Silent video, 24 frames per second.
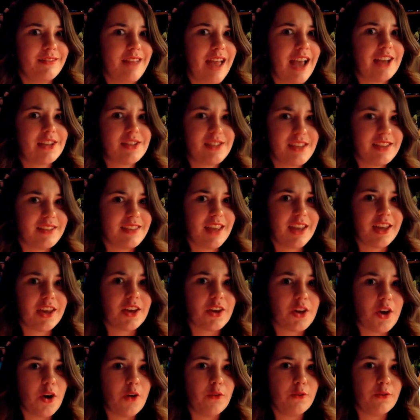Actually, they
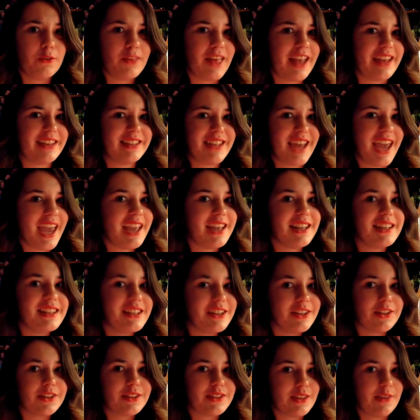could go for like 10
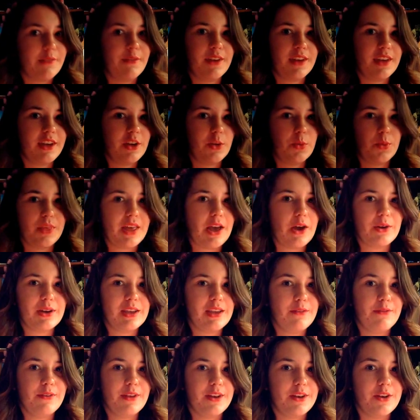years living here without
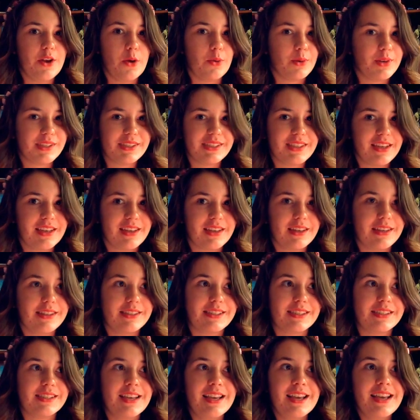even noticing
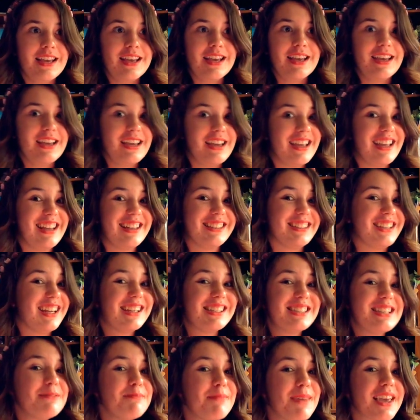because it
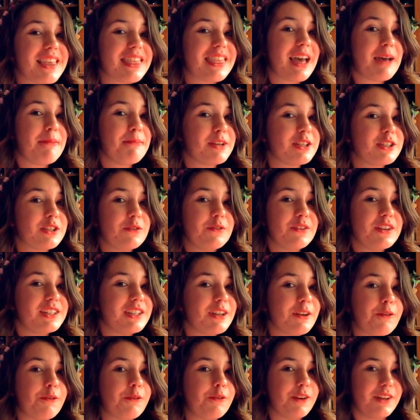doesn't make that much of a
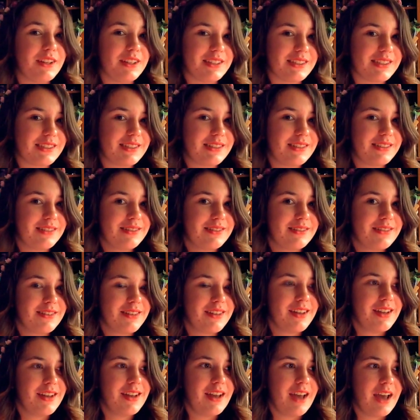difference.
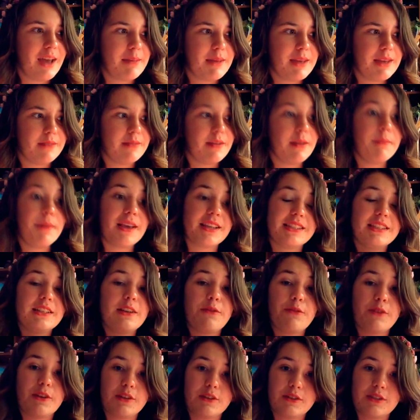I mean, it makes a
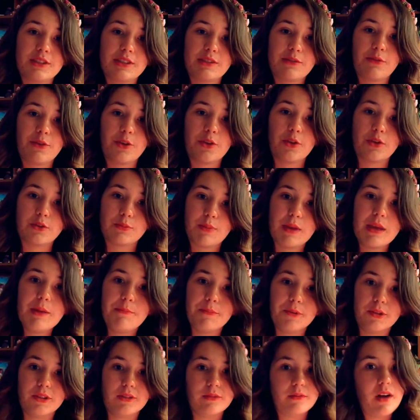difference for those
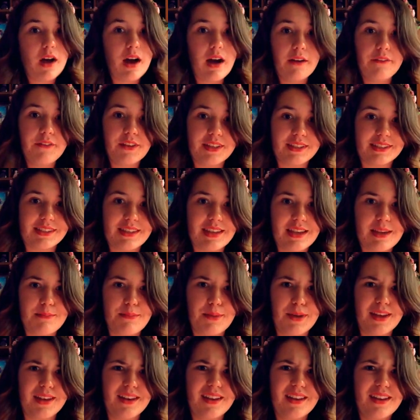people, obviously,
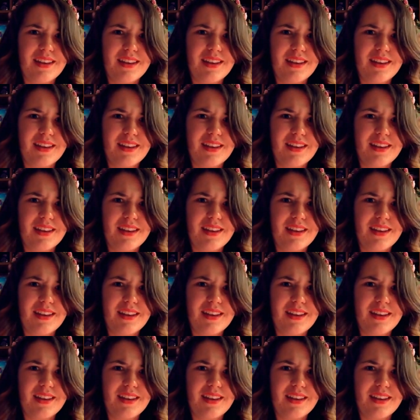but